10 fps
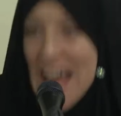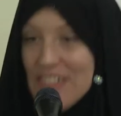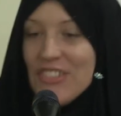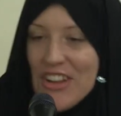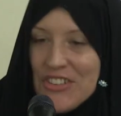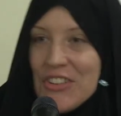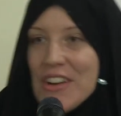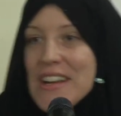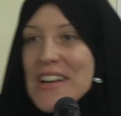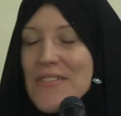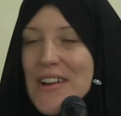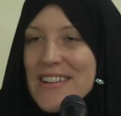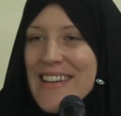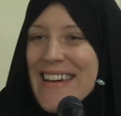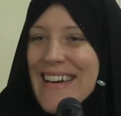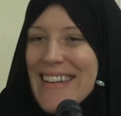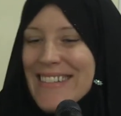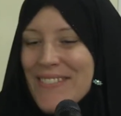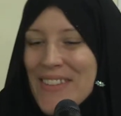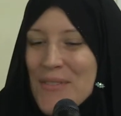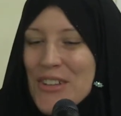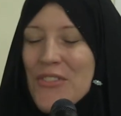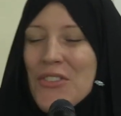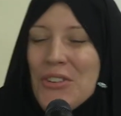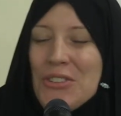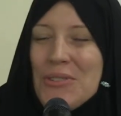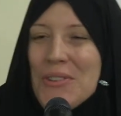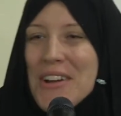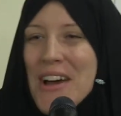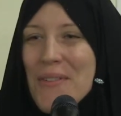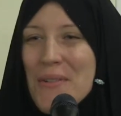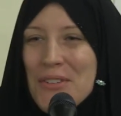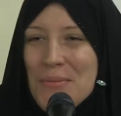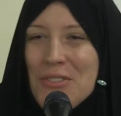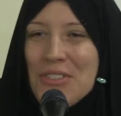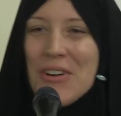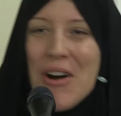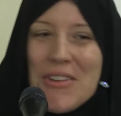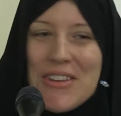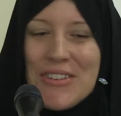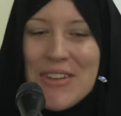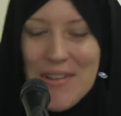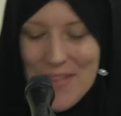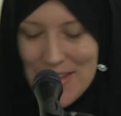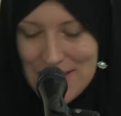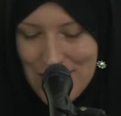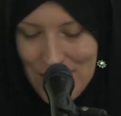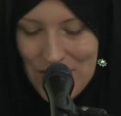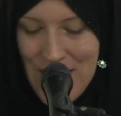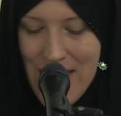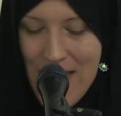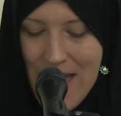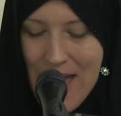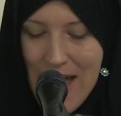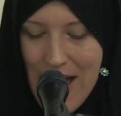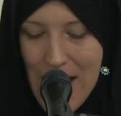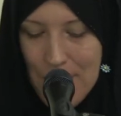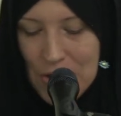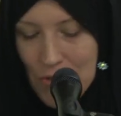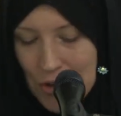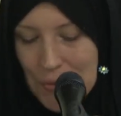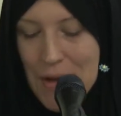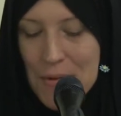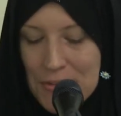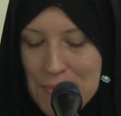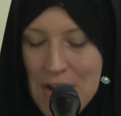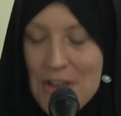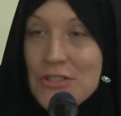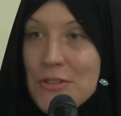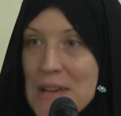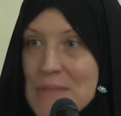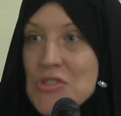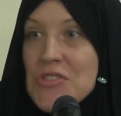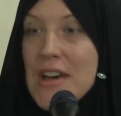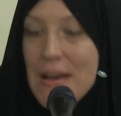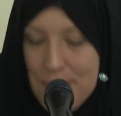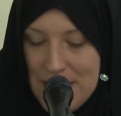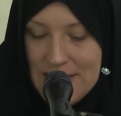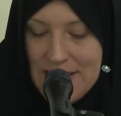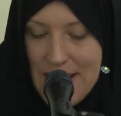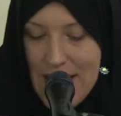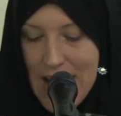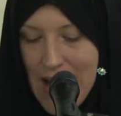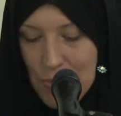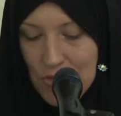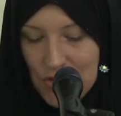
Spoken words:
ancestor, at any rate. It's sometimes difficult to work out what we're supposed to call these relatives. But Urwa was married to Maymuna bint Abu